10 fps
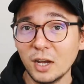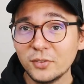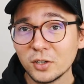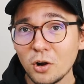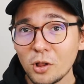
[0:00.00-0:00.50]
So
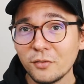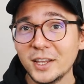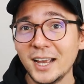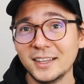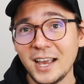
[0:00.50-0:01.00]
after all of
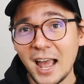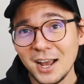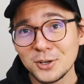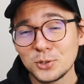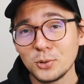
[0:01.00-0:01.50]
that, the
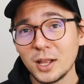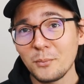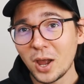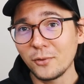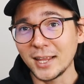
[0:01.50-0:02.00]
actual
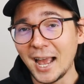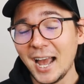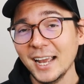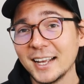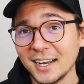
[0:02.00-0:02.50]
amount
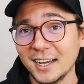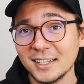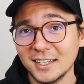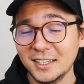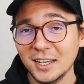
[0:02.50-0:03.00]
I
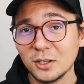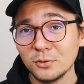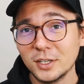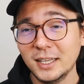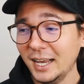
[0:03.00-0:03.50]
got at the end
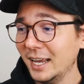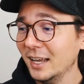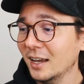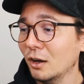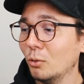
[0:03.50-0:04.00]
of the day